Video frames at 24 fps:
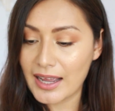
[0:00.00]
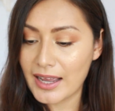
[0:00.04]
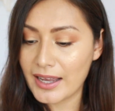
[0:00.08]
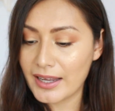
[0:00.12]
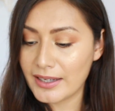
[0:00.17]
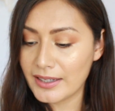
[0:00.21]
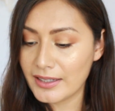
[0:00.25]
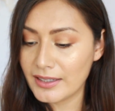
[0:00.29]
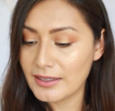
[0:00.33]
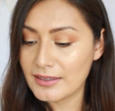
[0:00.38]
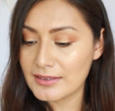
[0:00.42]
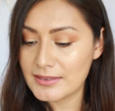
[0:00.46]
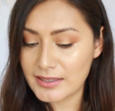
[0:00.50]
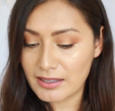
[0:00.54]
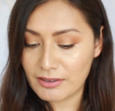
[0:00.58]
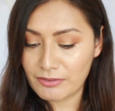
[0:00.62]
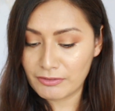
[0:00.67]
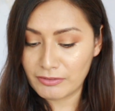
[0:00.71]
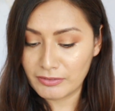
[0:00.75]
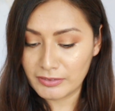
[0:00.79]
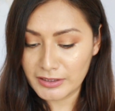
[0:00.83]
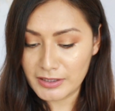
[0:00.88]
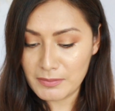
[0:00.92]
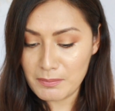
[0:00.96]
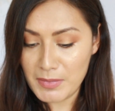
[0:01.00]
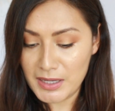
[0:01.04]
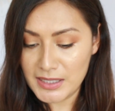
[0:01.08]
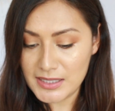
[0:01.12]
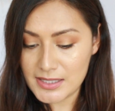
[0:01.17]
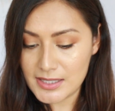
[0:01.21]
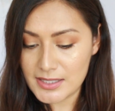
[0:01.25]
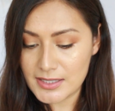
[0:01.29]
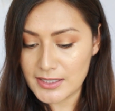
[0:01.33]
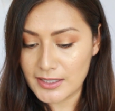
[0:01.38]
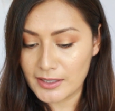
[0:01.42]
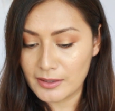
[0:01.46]
I definitely
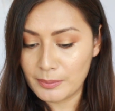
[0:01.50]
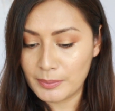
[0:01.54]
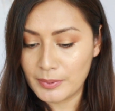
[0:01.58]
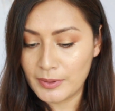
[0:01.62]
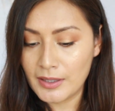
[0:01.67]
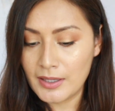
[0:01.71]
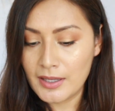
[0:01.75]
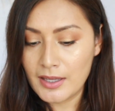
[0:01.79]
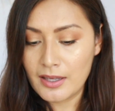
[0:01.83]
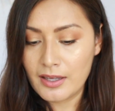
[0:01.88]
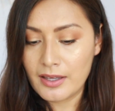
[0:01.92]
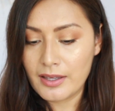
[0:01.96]
messed up